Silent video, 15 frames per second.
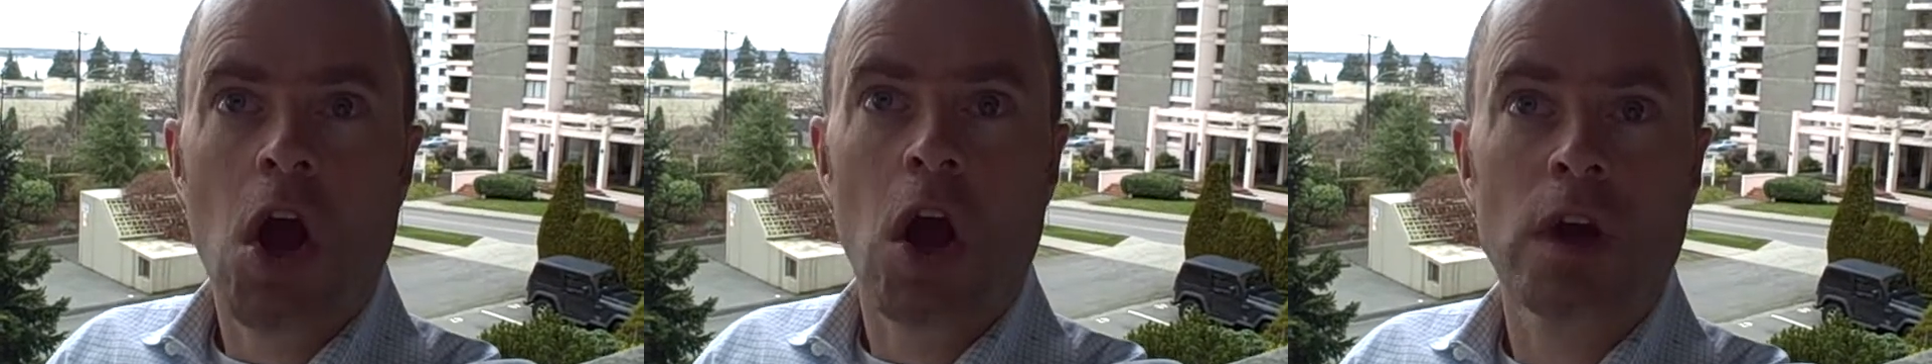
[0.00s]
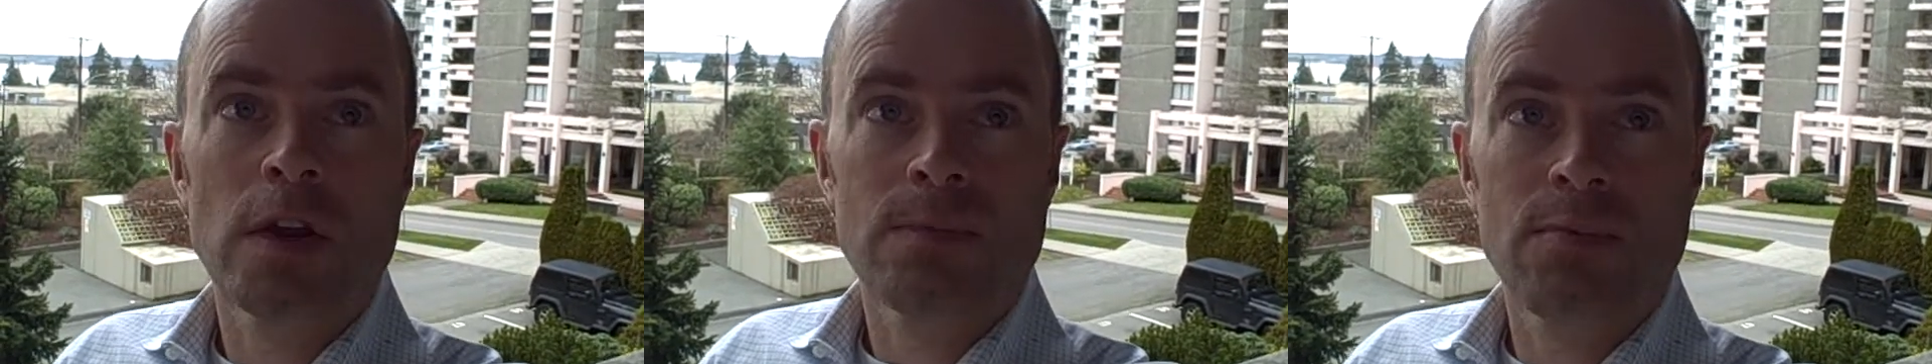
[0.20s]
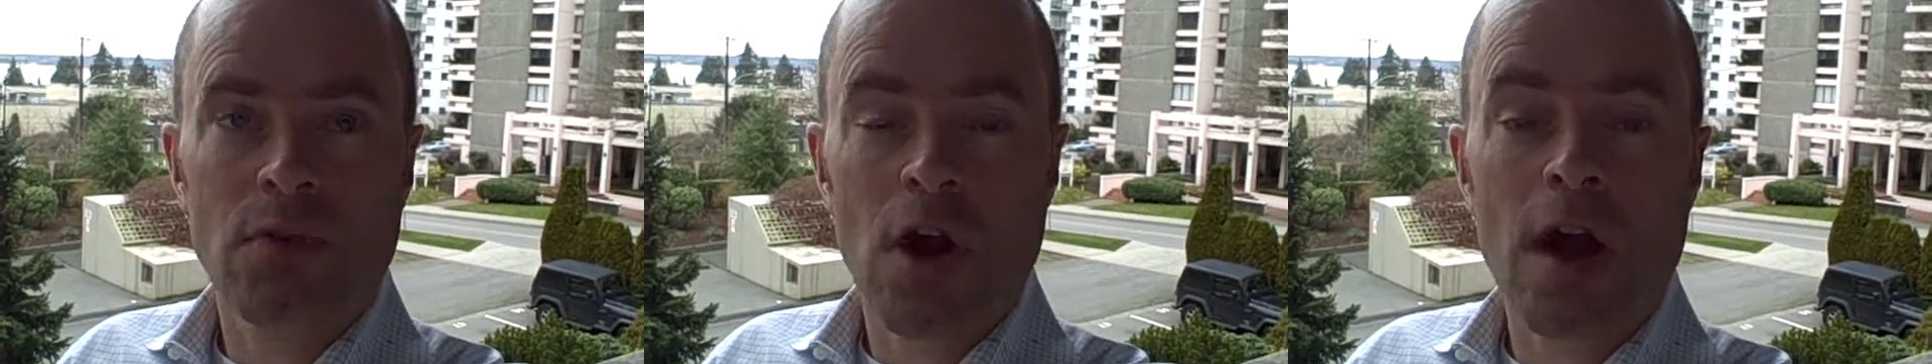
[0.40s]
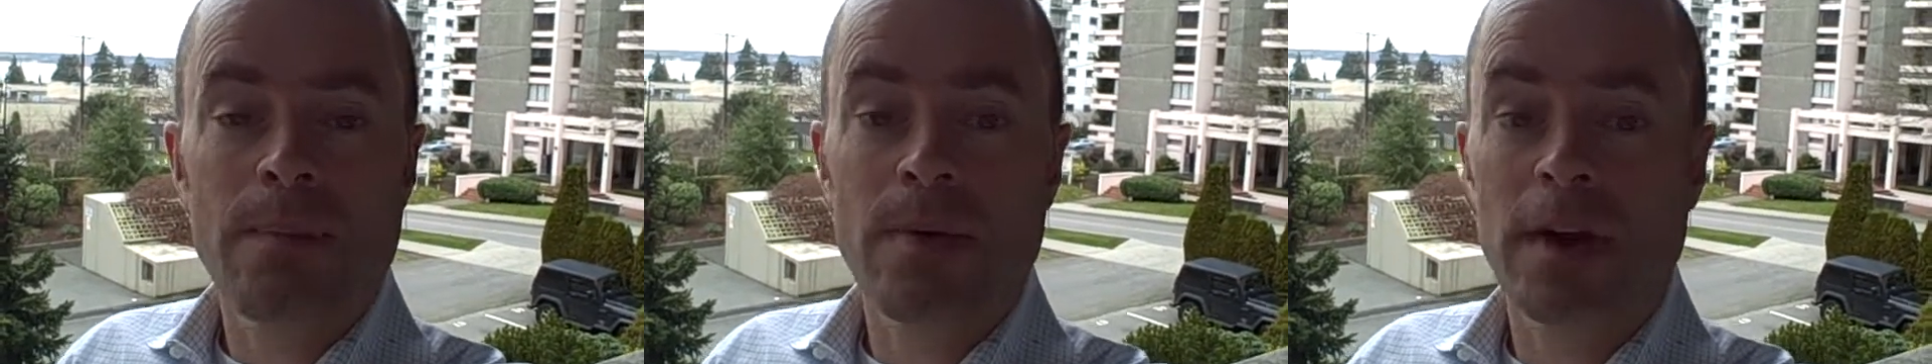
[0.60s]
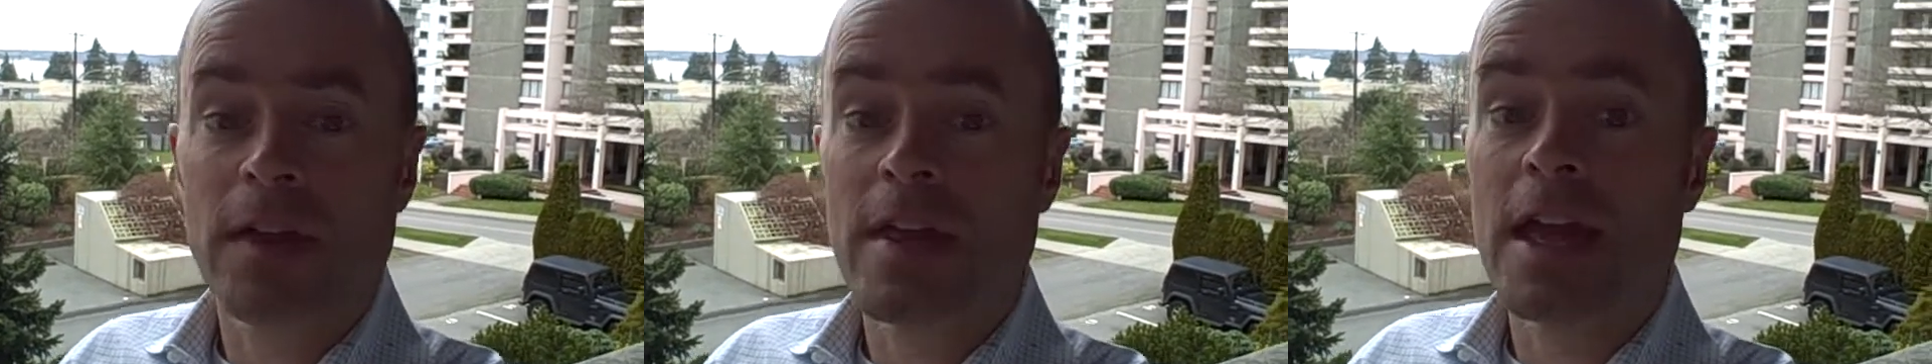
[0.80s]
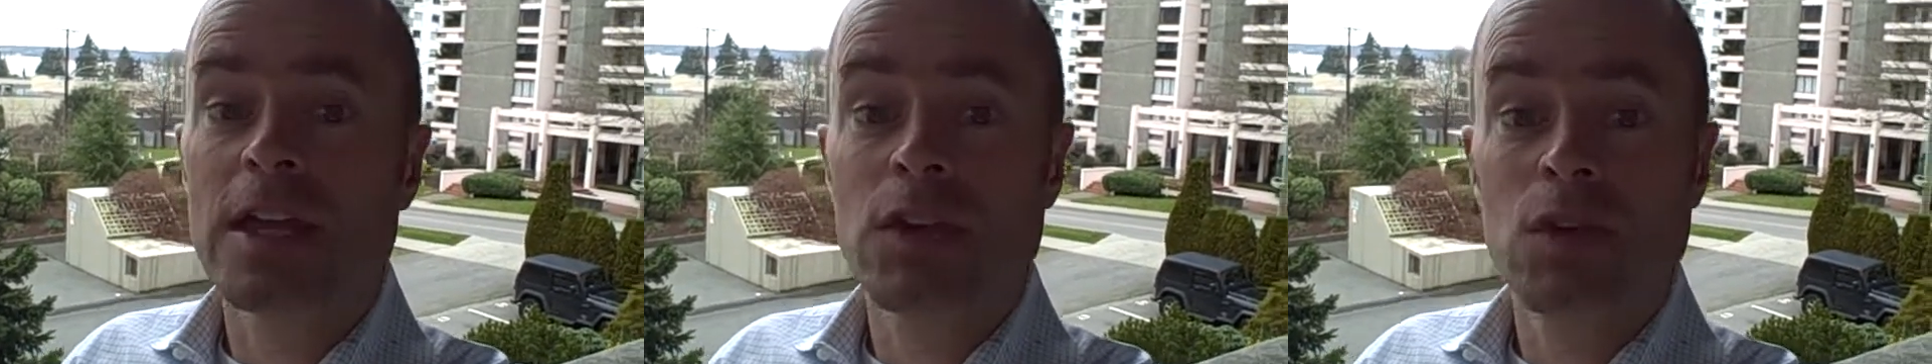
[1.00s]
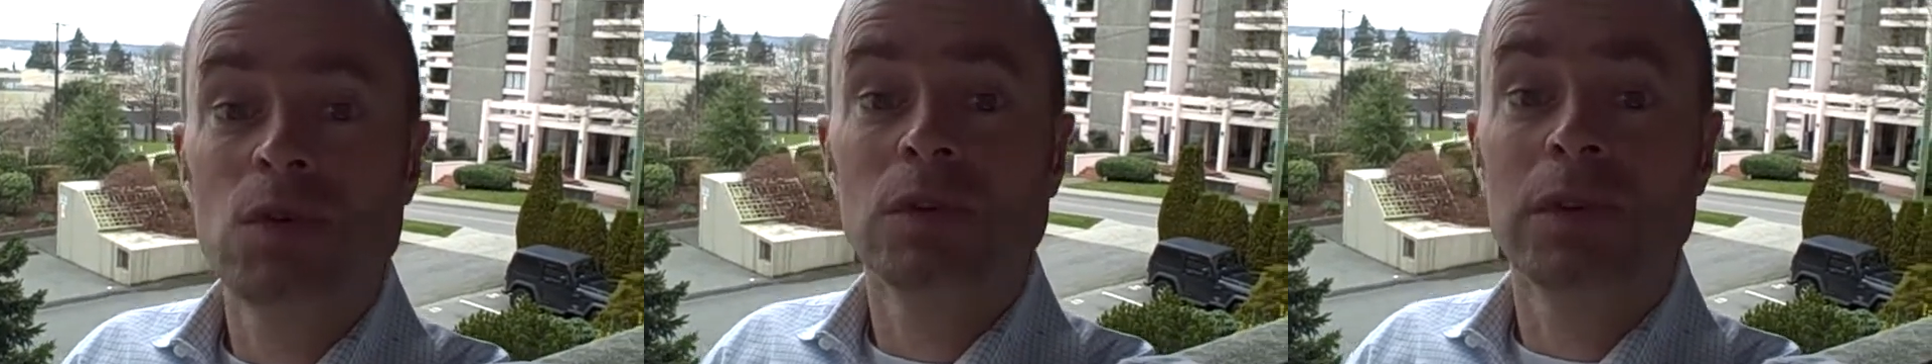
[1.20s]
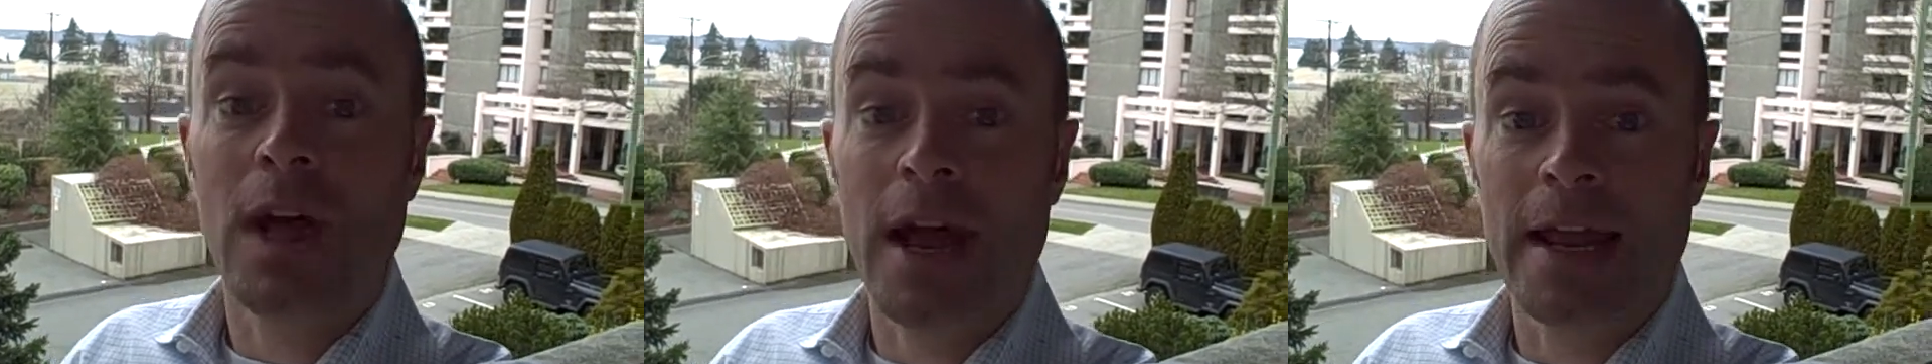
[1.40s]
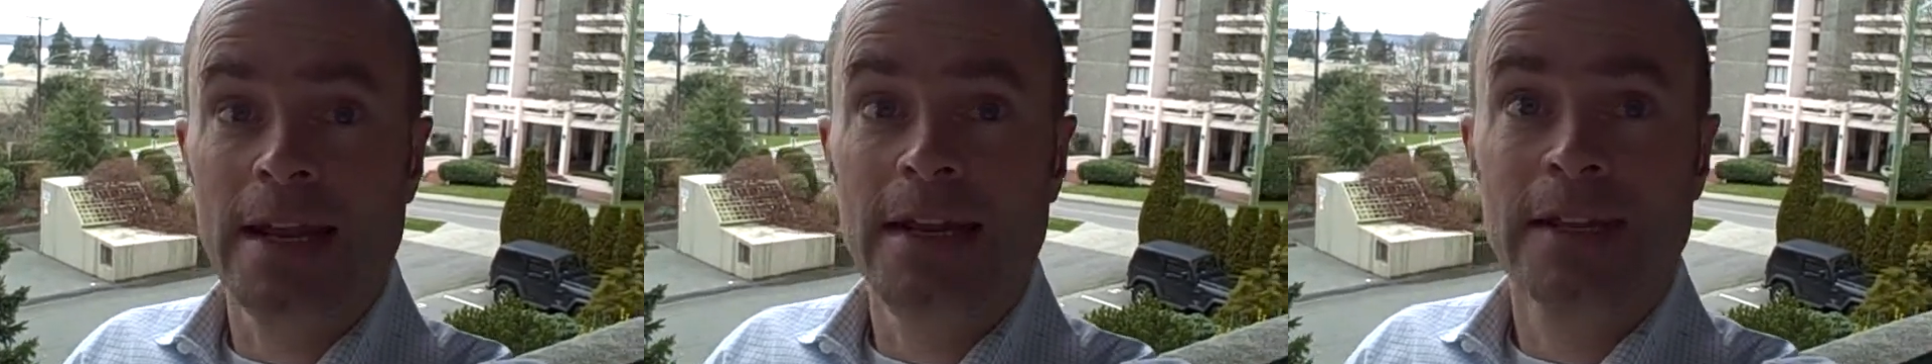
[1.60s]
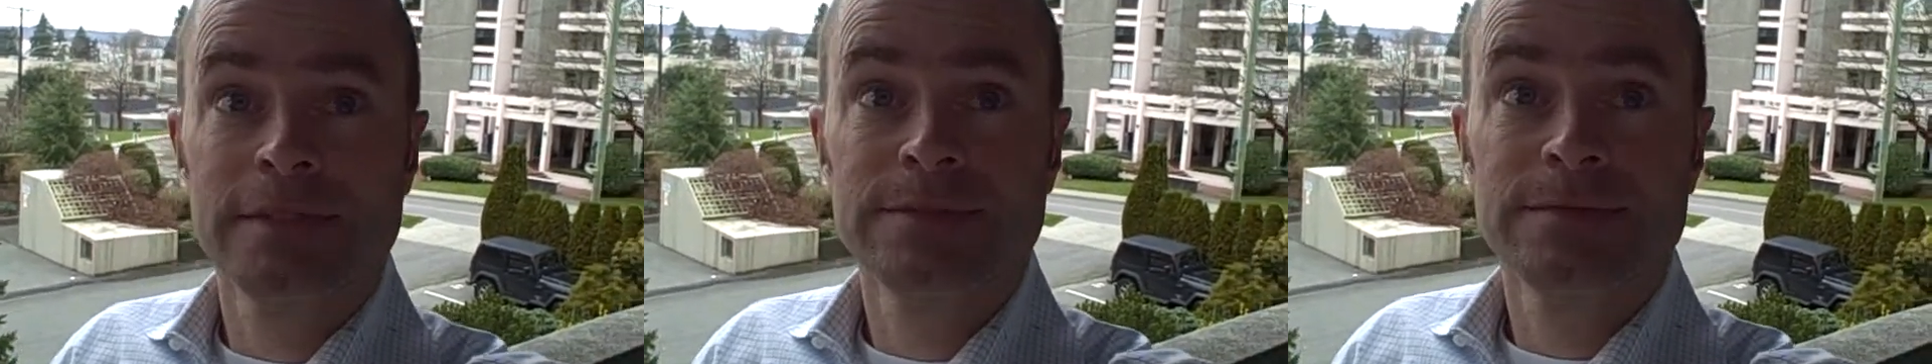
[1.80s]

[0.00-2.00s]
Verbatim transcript: on a property that you like,